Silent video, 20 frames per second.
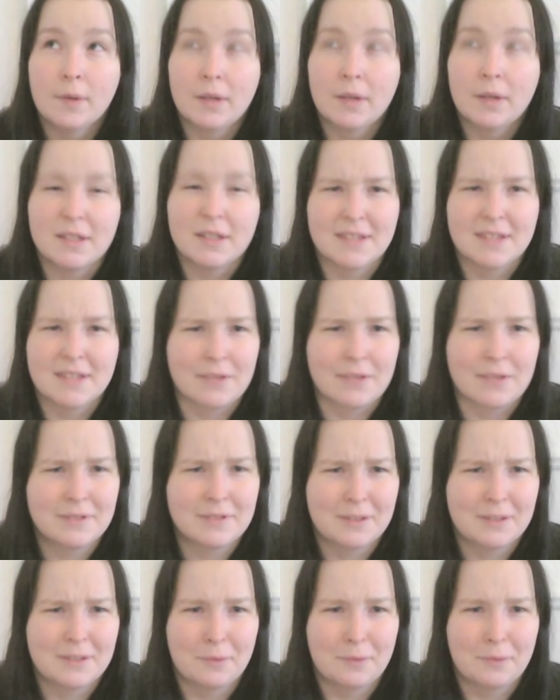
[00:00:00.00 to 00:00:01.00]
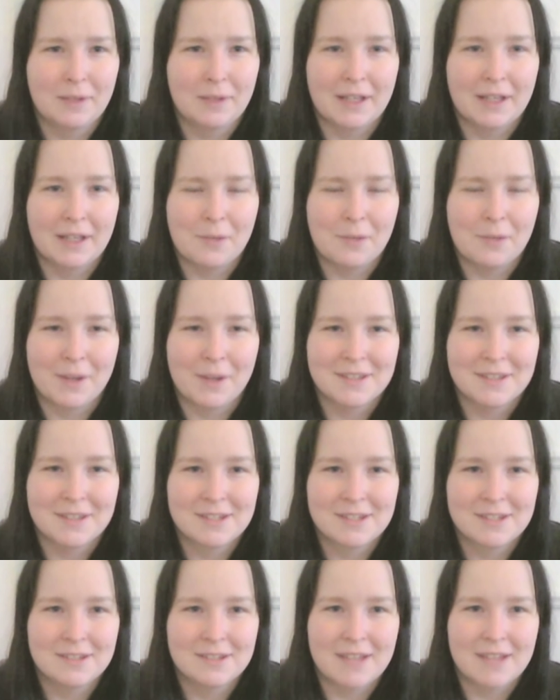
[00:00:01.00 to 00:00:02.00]
It sounds like a quite
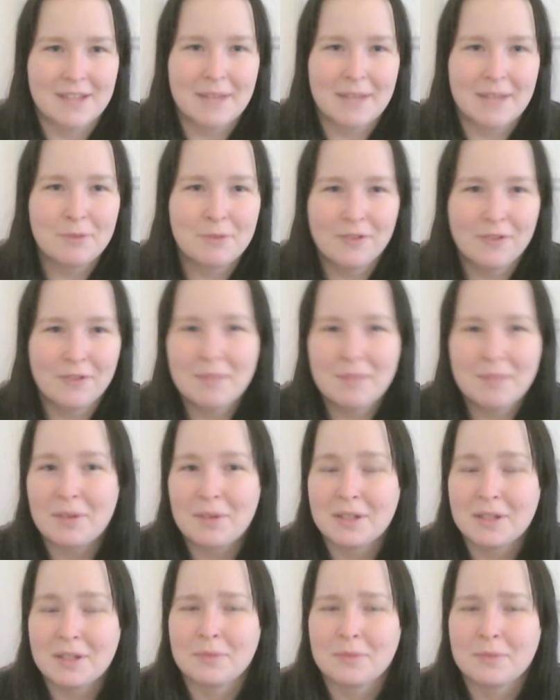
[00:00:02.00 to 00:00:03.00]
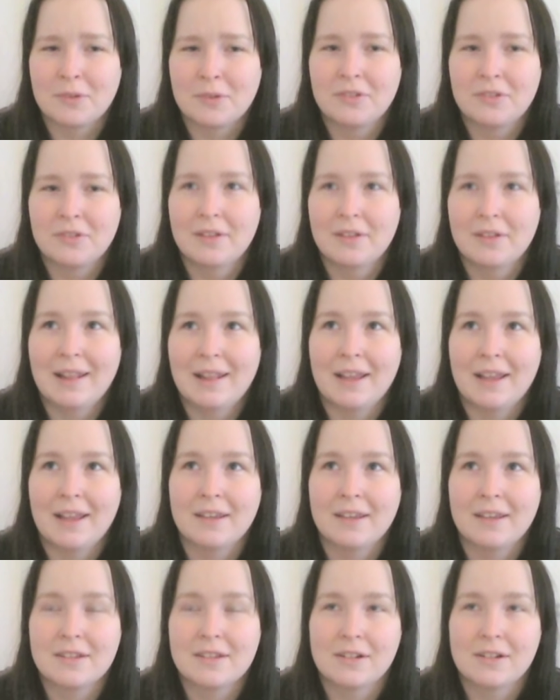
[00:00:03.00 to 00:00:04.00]
sad movie, but it was
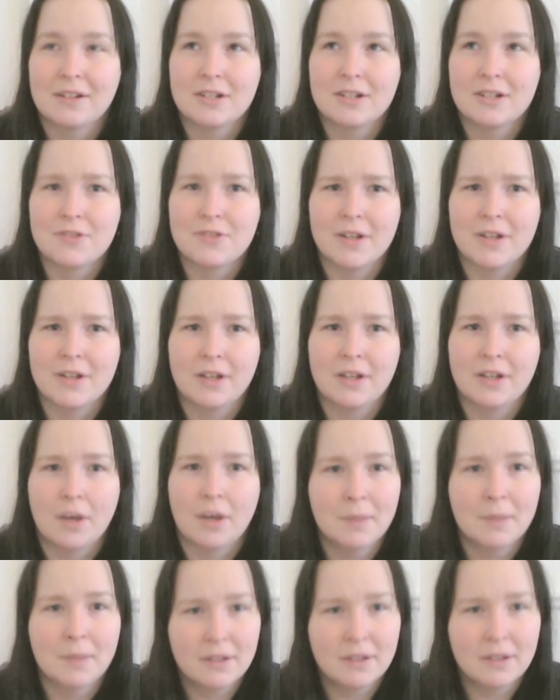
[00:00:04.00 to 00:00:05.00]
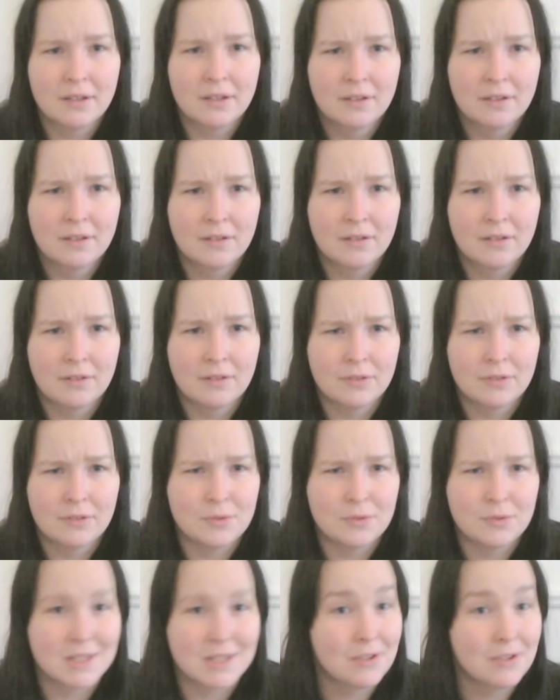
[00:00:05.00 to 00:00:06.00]
like tragicomic,
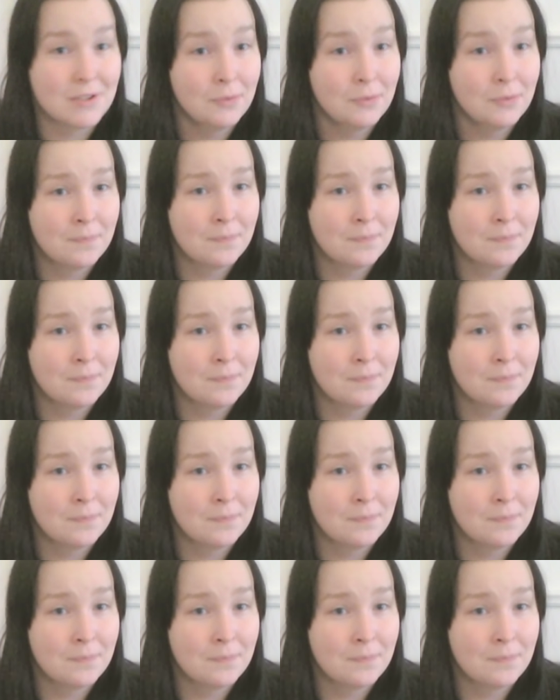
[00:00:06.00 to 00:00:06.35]
to say so.